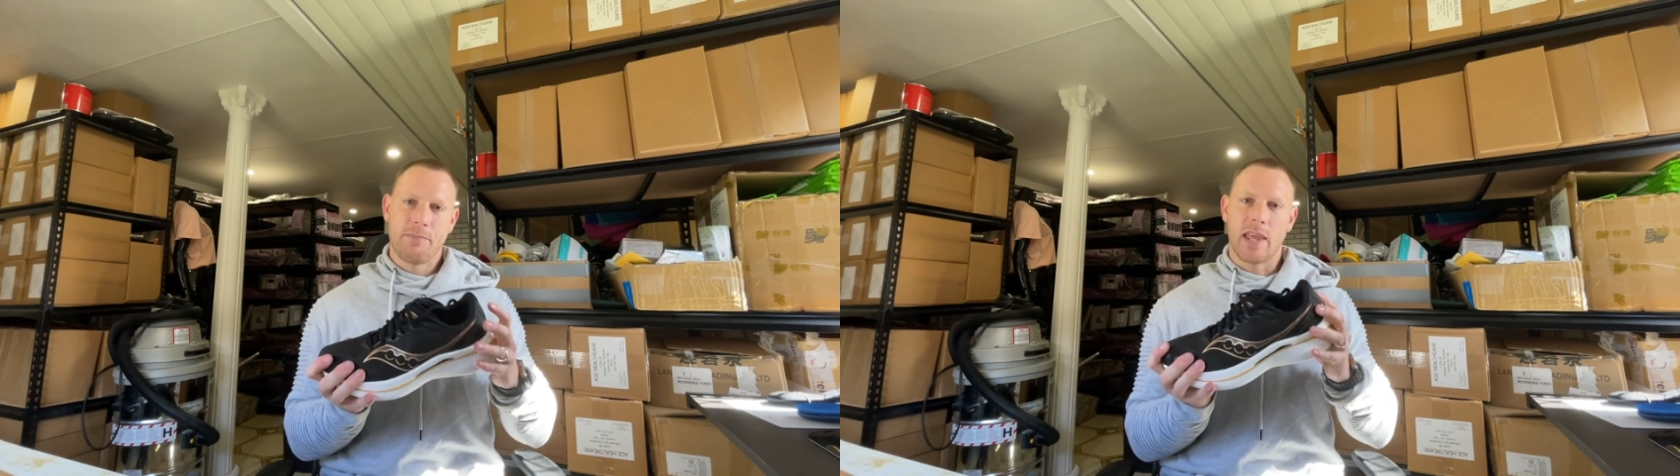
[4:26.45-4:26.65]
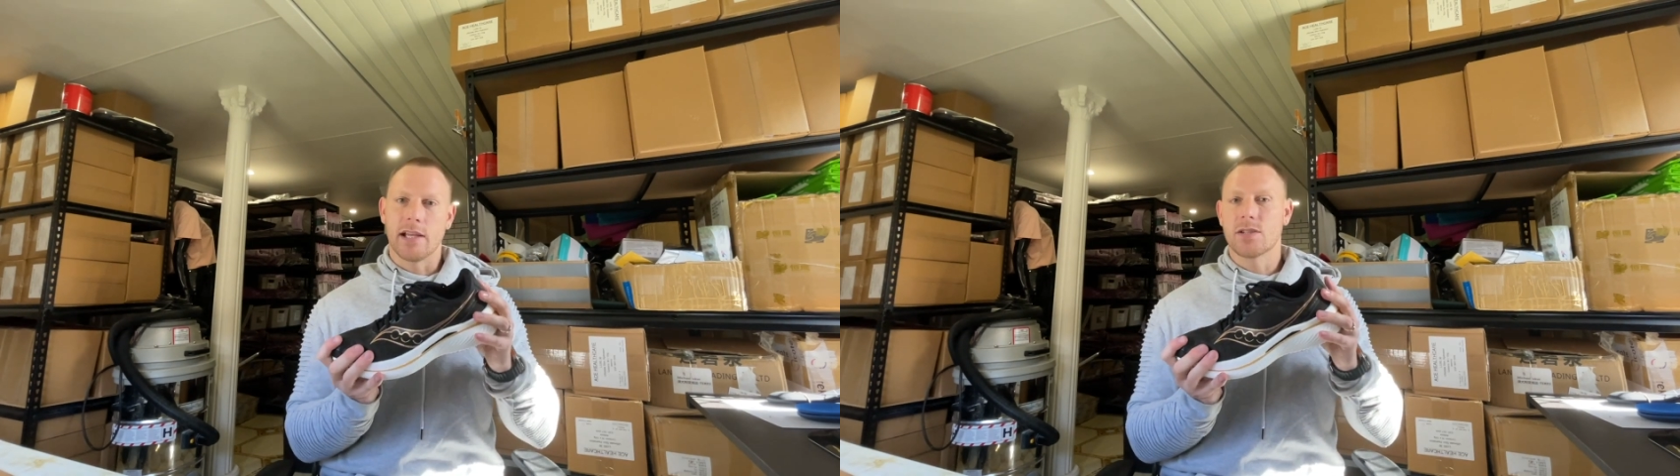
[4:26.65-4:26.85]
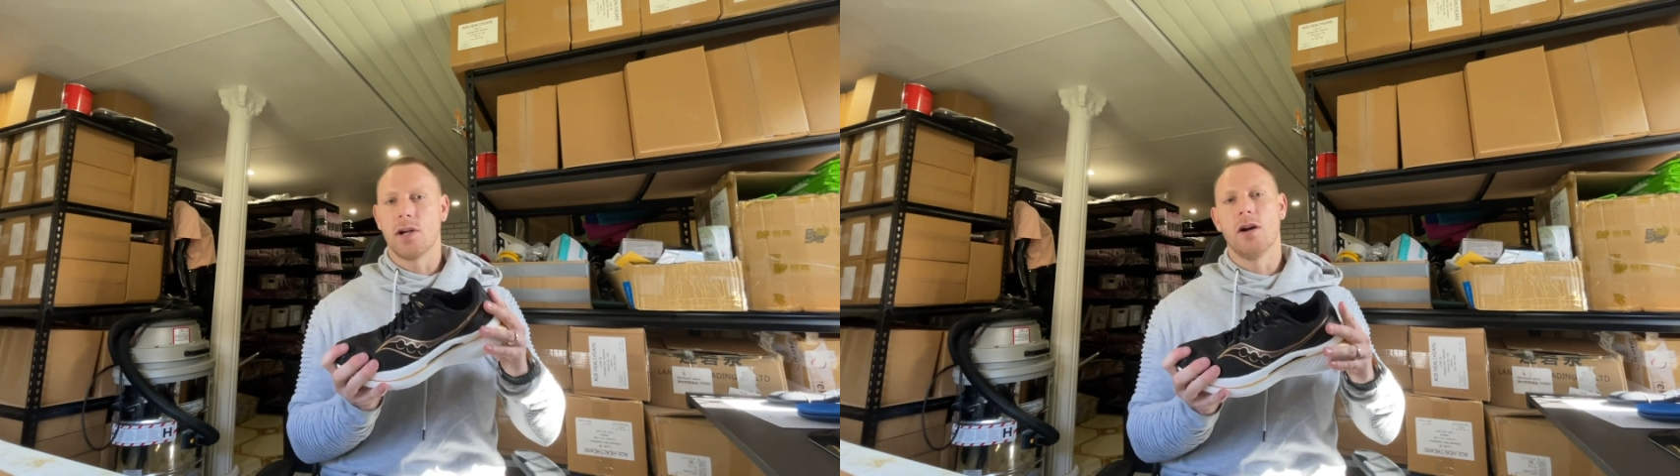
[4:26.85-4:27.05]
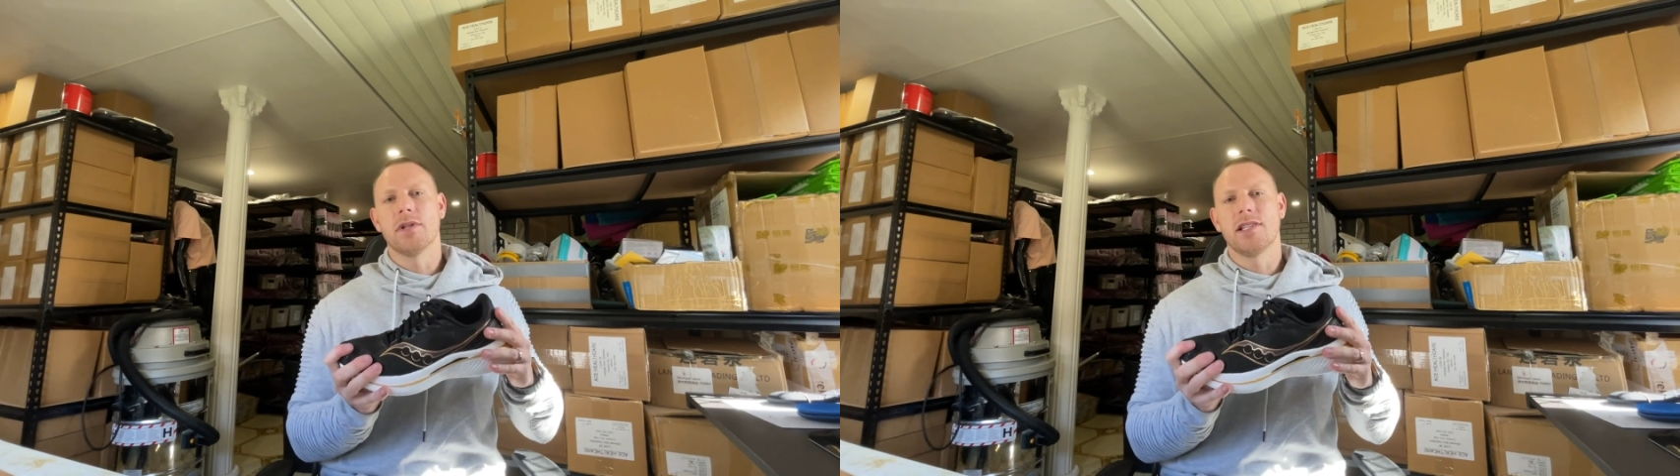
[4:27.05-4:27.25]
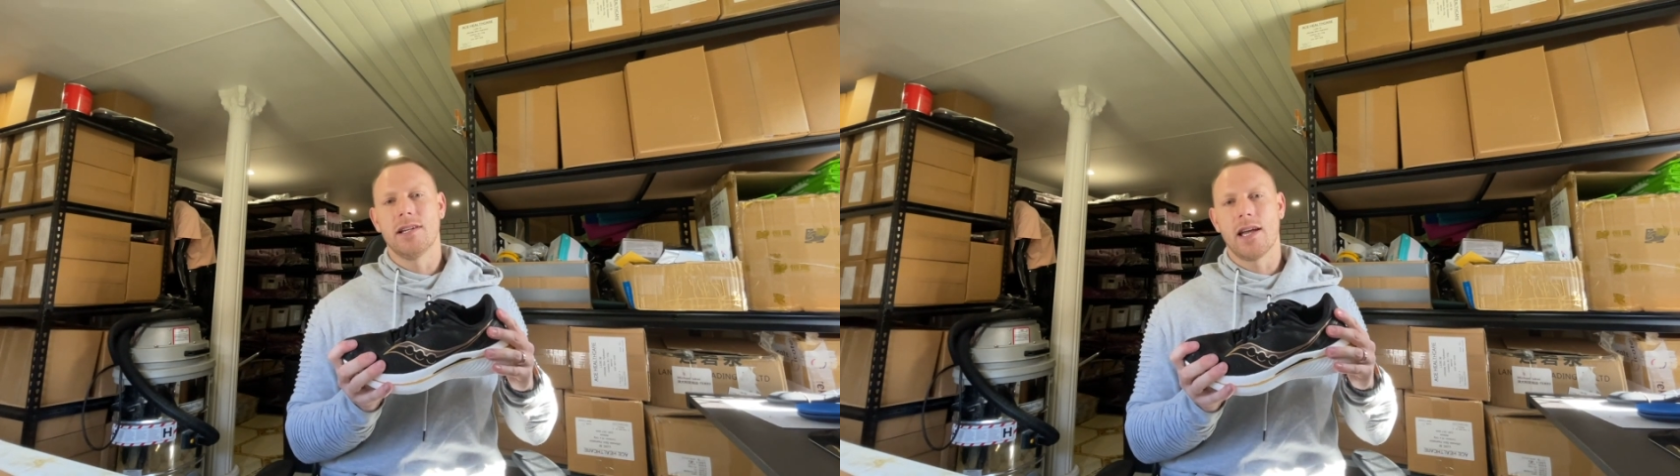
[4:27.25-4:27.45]
Thanks, we hope to
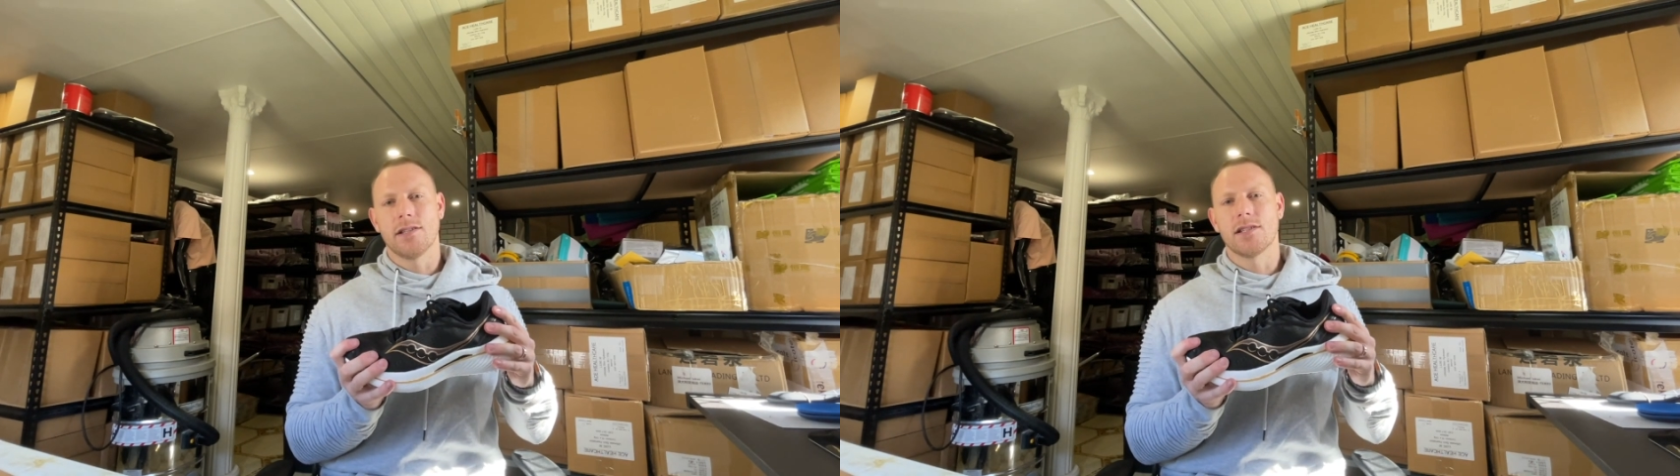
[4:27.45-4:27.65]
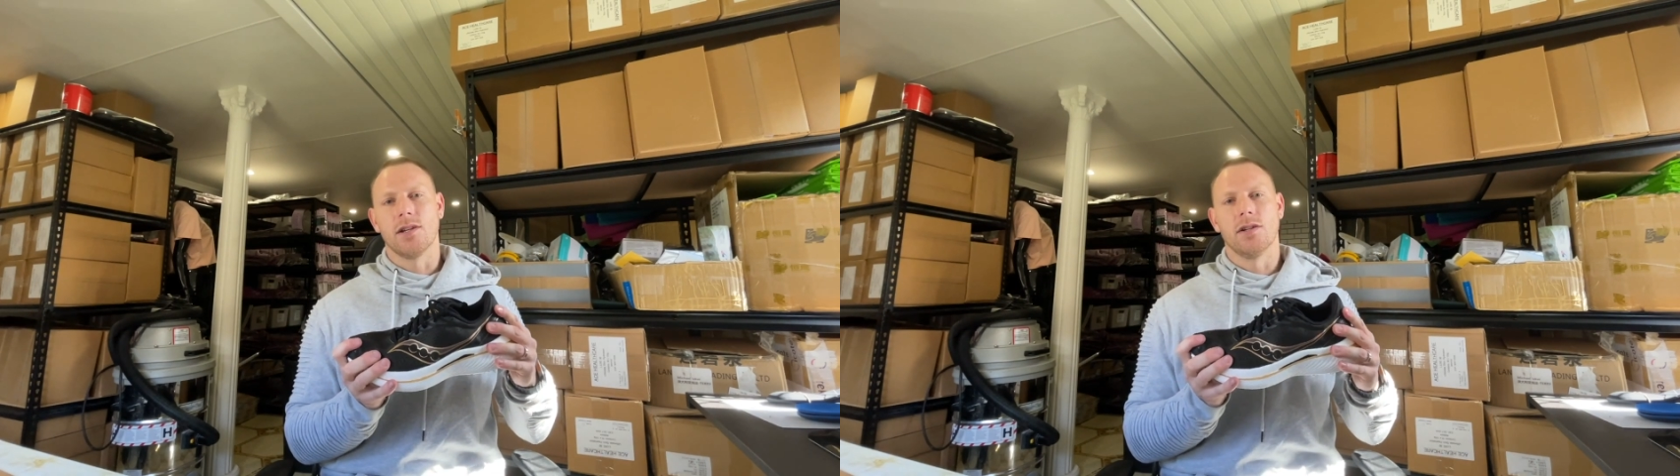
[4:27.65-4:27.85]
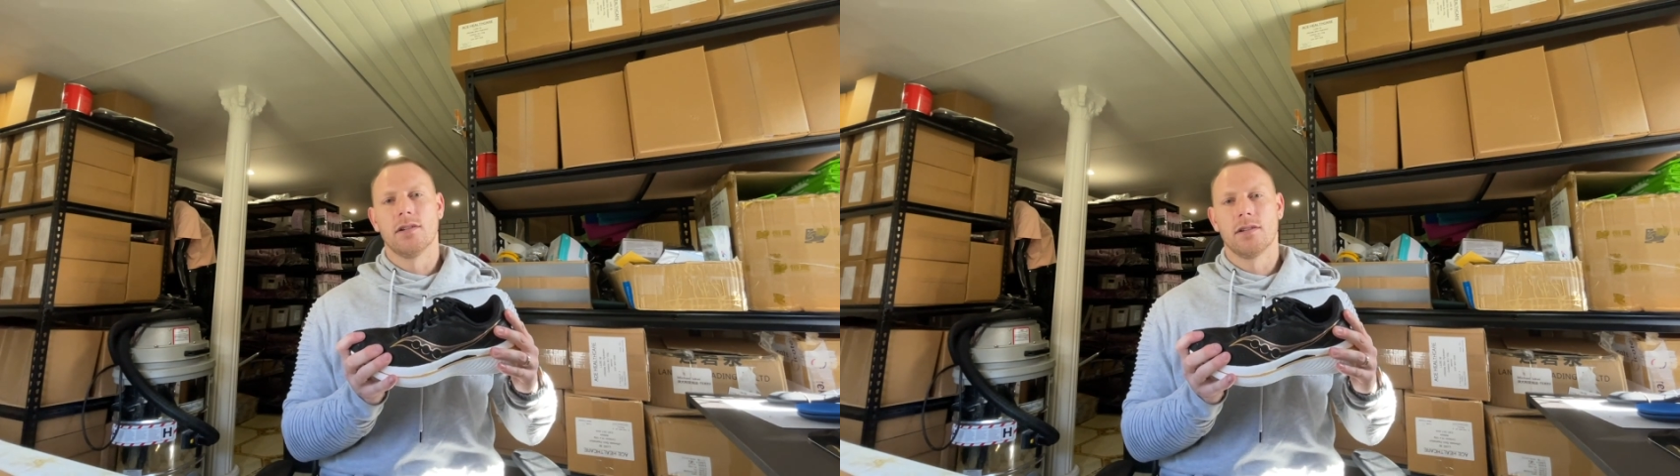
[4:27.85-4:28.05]
see you again soon.